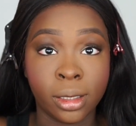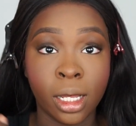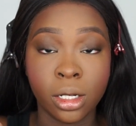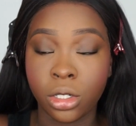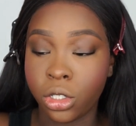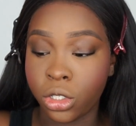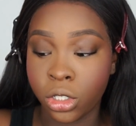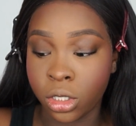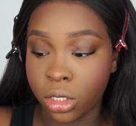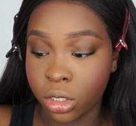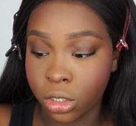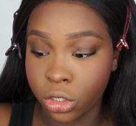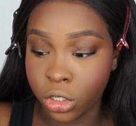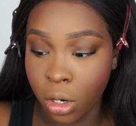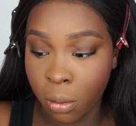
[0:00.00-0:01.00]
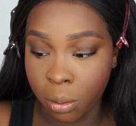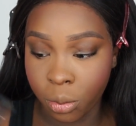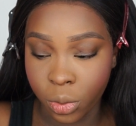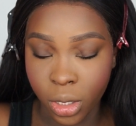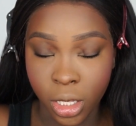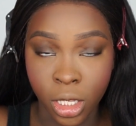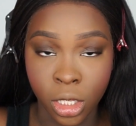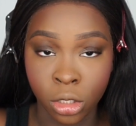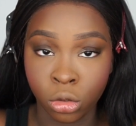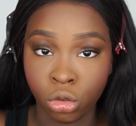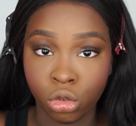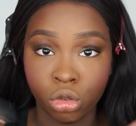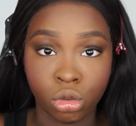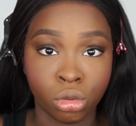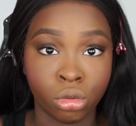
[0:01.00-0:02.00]
let's just jump
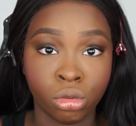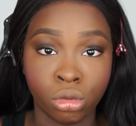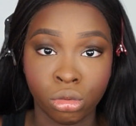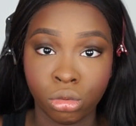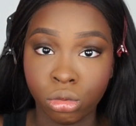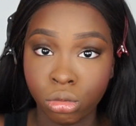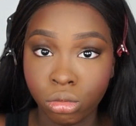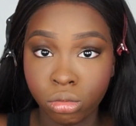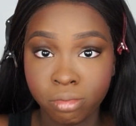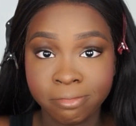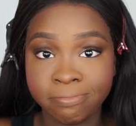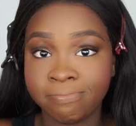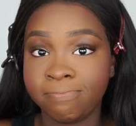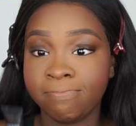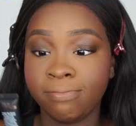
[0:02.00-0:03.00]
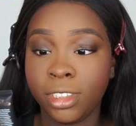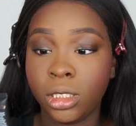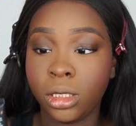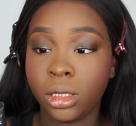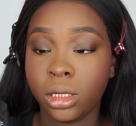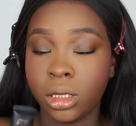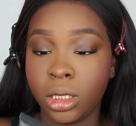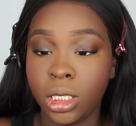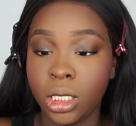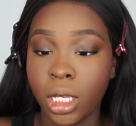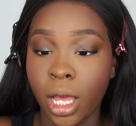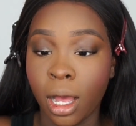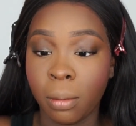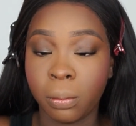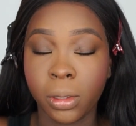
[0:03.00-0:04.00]
into the
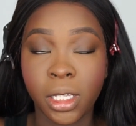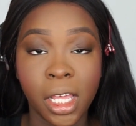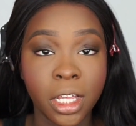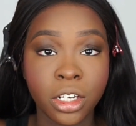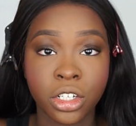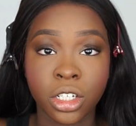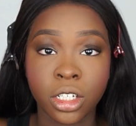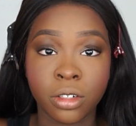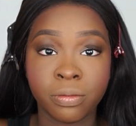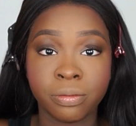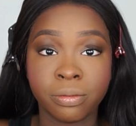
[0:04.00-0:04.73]
application.